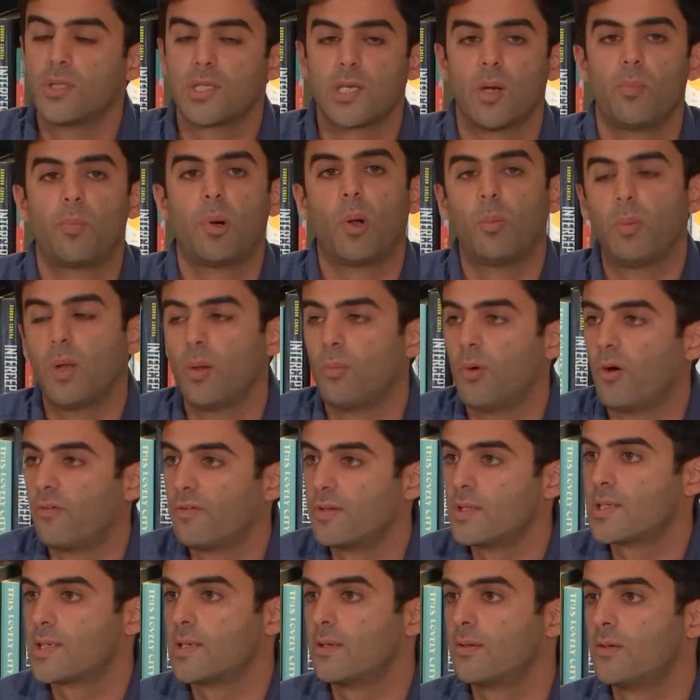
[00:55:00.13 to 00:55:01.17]
So it's a problem
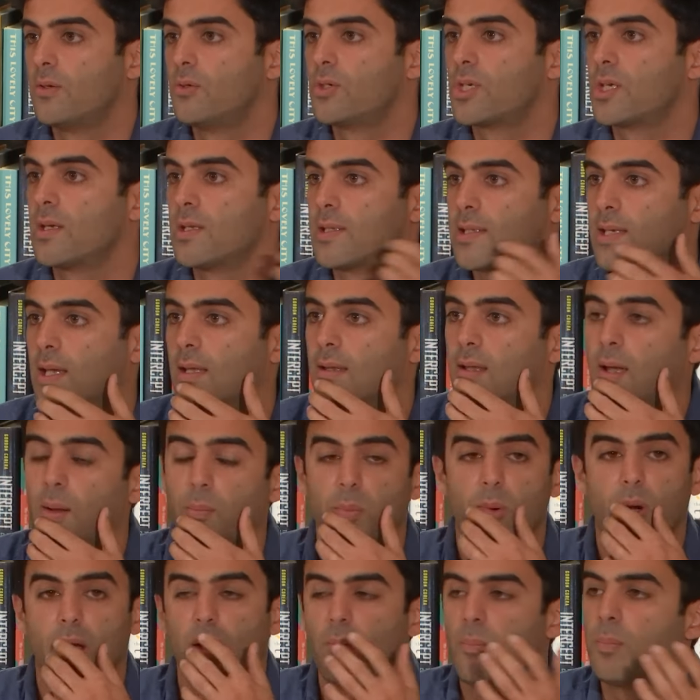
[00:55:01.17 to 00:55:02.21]
of institutional
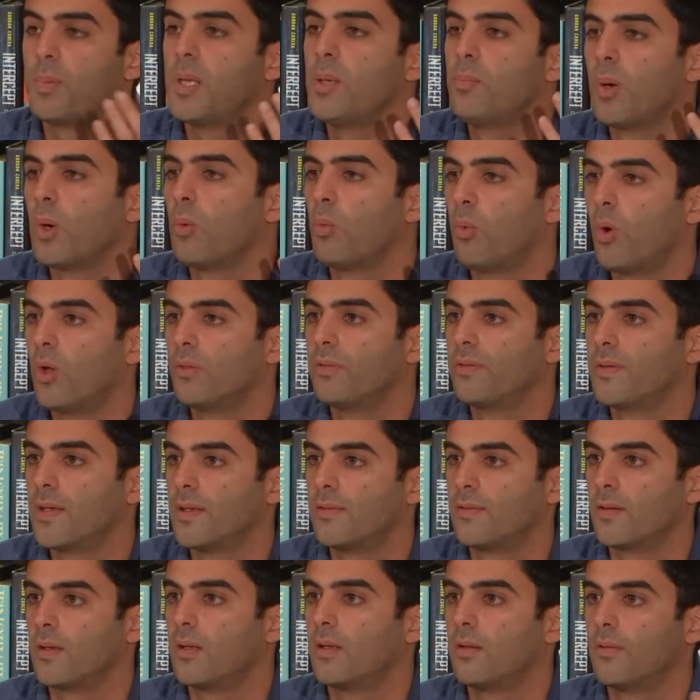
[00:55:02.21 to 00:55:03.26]
setup, right? People
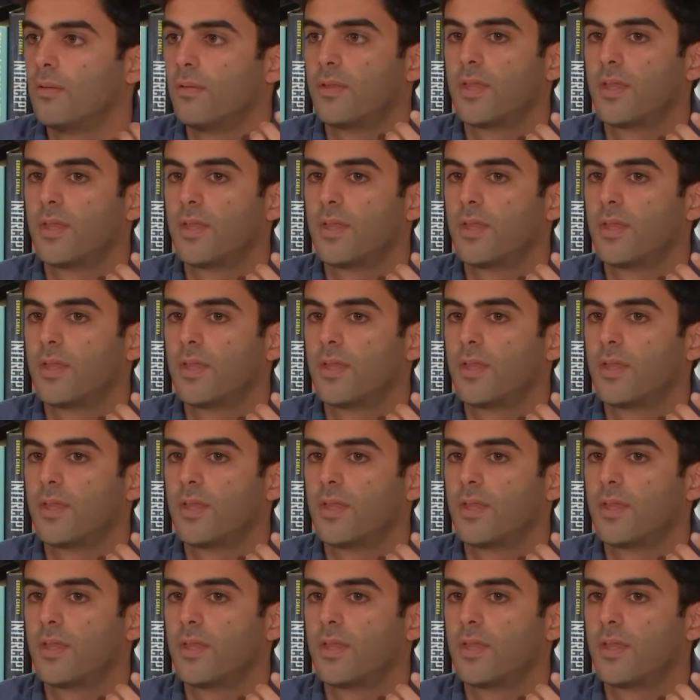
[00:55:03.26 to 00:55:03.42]
wanted.